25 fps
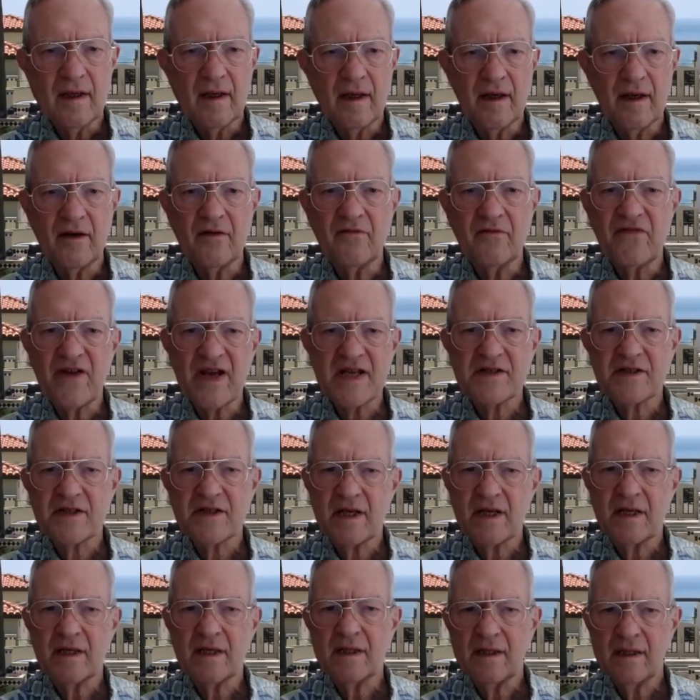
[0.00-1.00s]

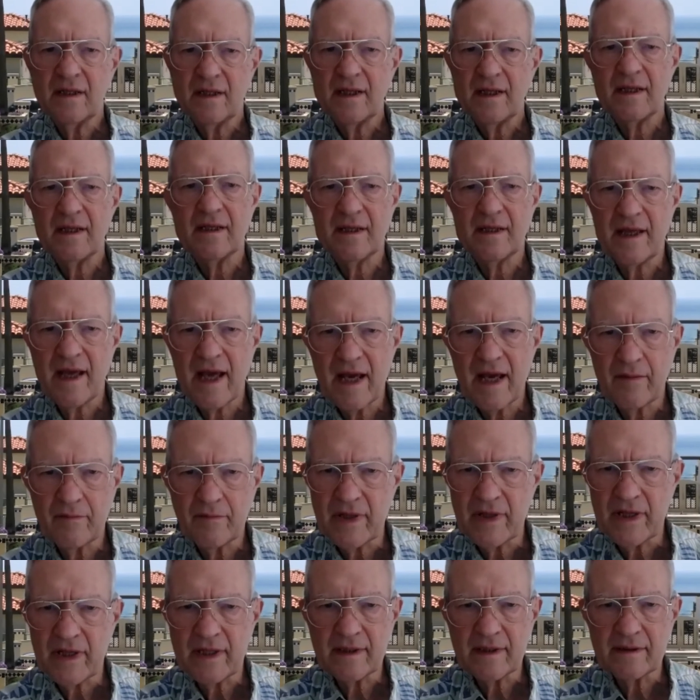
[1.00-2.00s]
Investing and
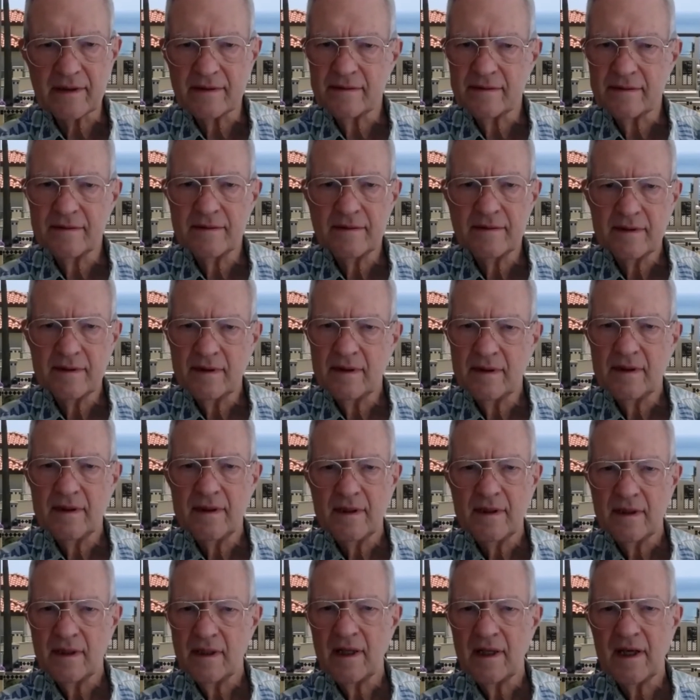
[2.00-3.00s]
Gambling,
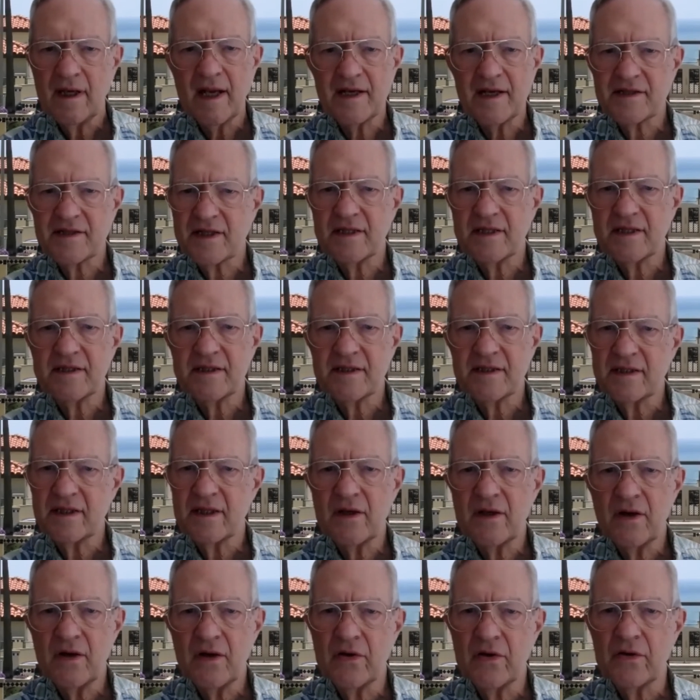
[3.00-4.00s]
Lessons
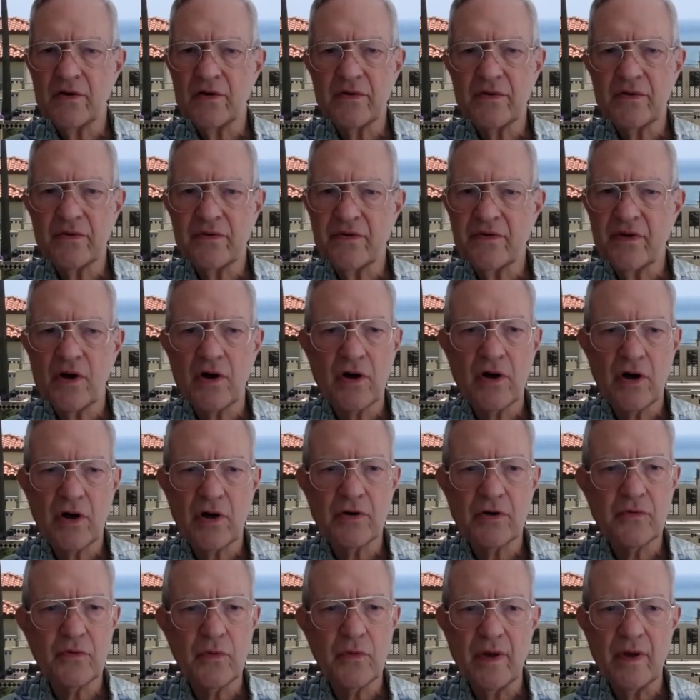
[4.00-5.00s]
Learned the
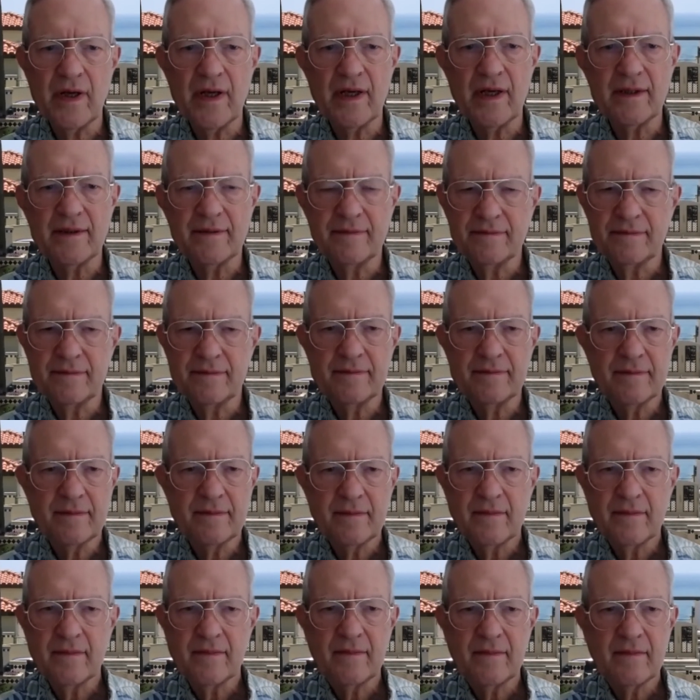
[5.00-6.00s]
Hard Way.
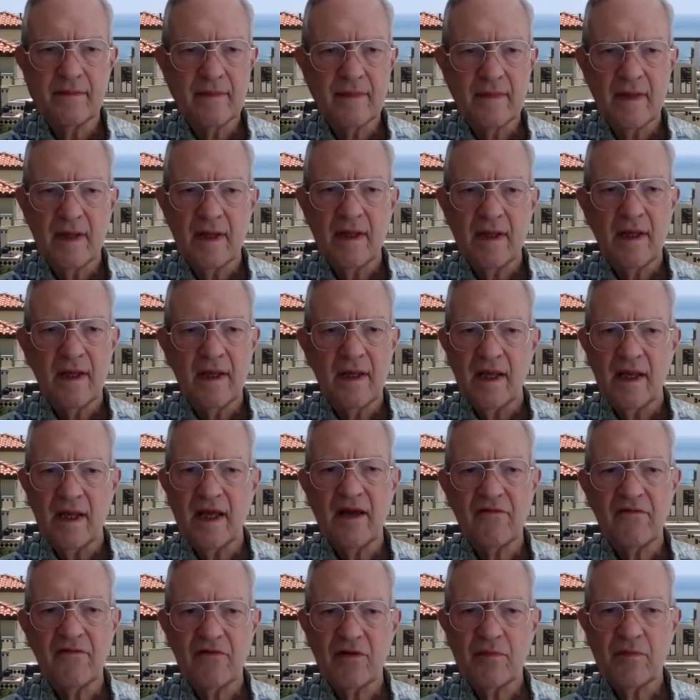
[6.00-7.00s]

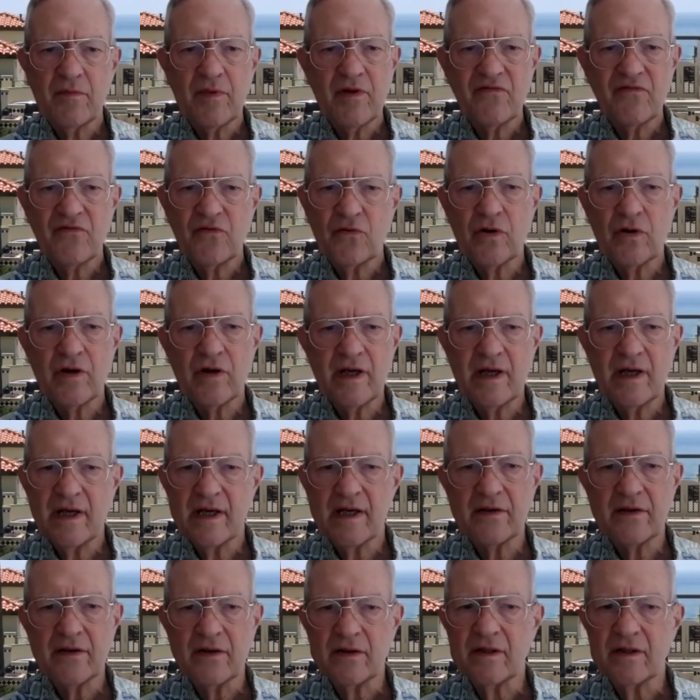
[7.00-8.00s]
Even before he
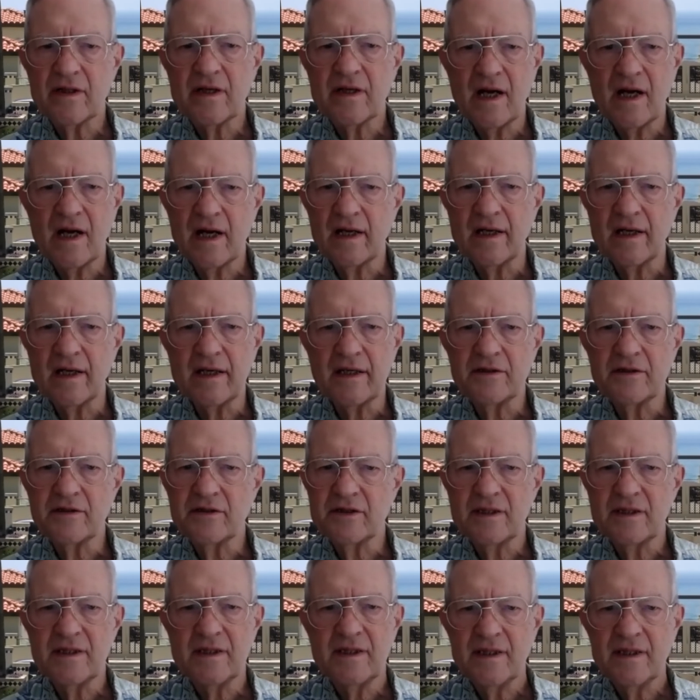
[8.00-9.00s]
entered
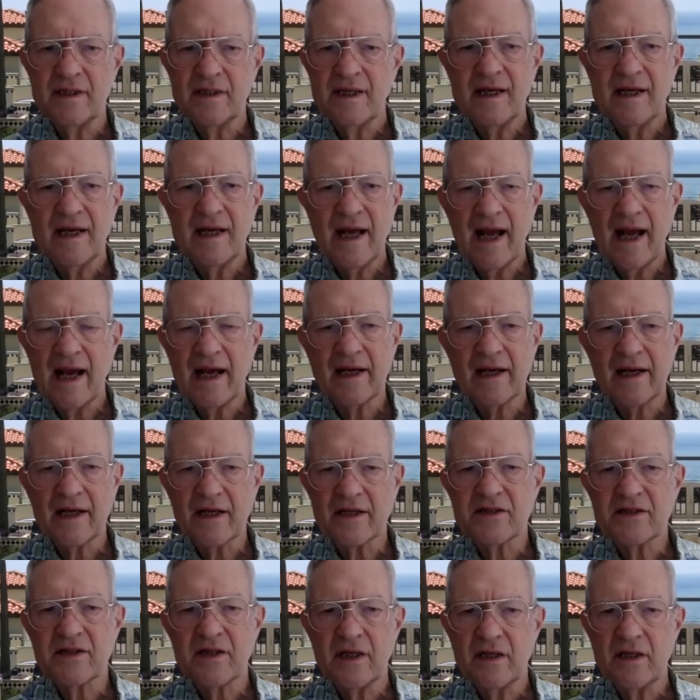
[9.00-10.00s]
college,
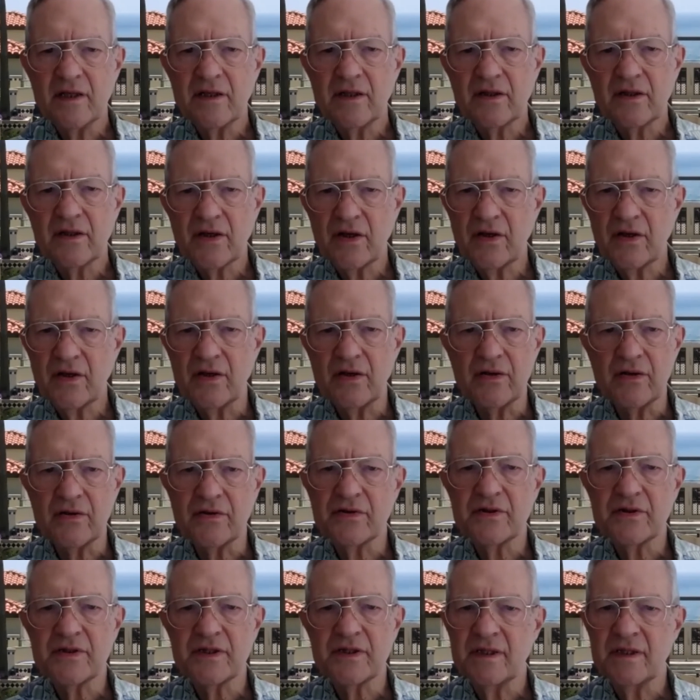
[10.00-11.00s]
Alex
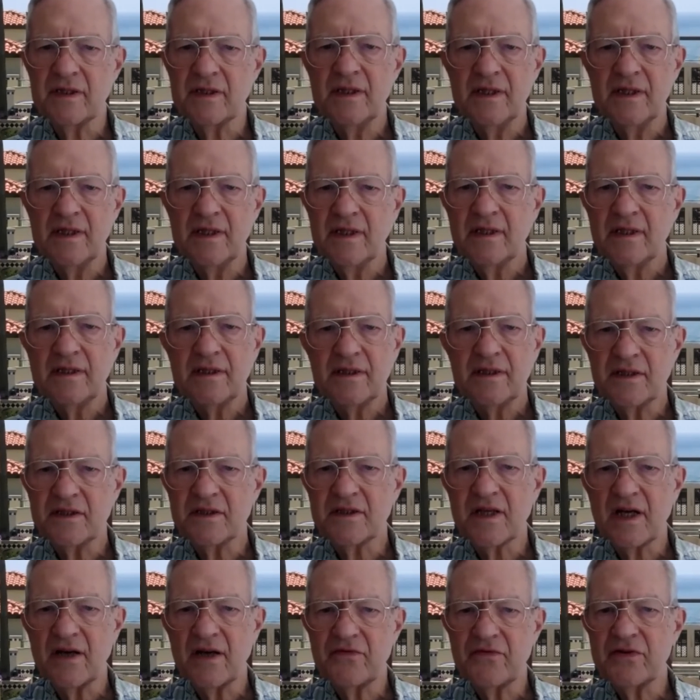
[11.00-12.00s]
Kearns
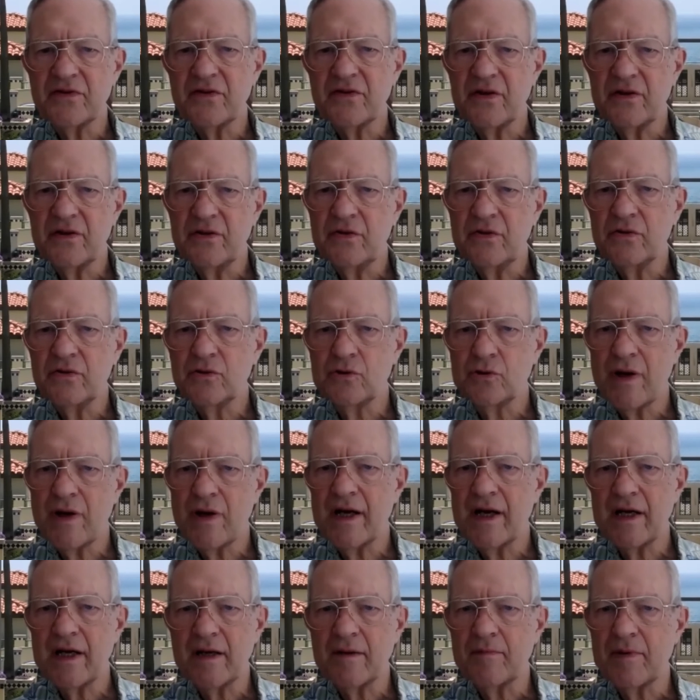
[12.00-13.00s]
discovered the new
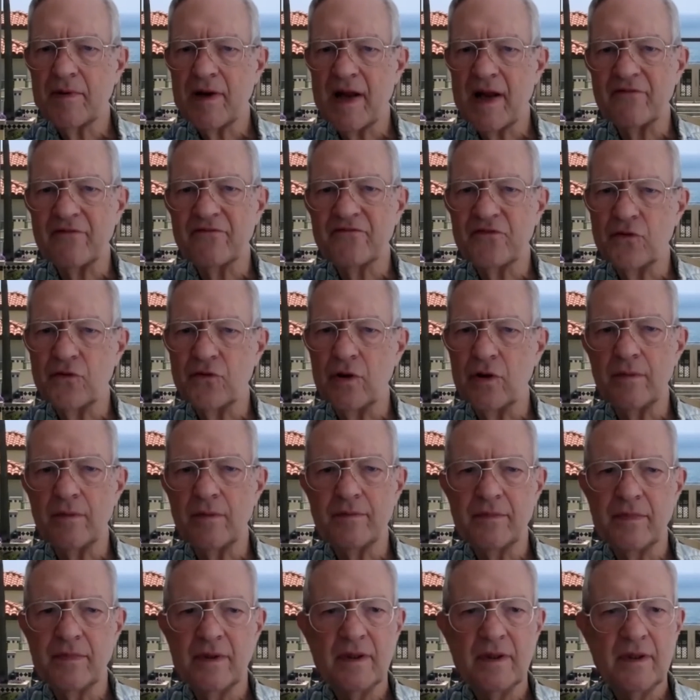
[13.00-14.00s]
trading
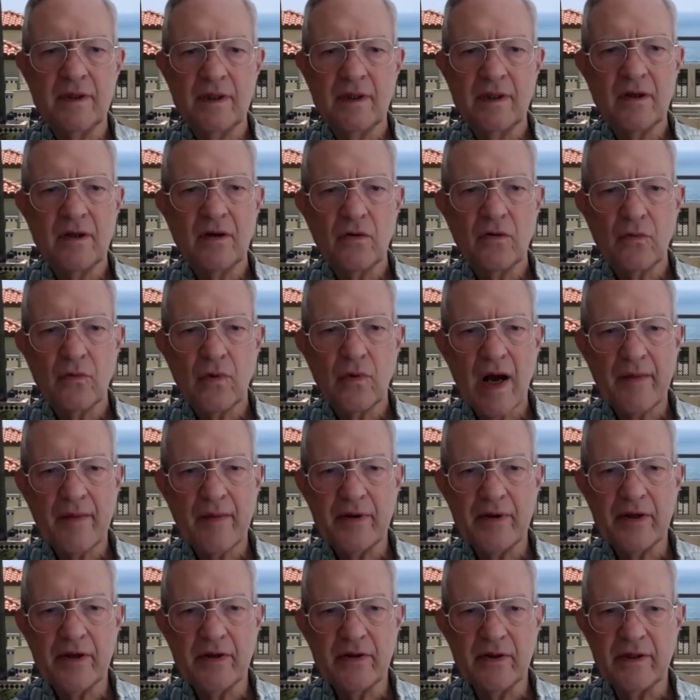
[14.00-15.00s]
platform,
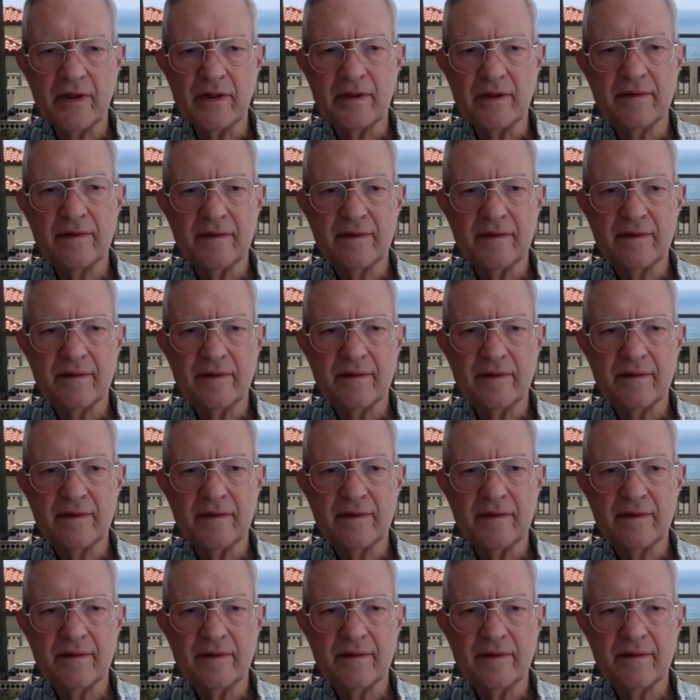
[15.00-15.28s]
Robinhood.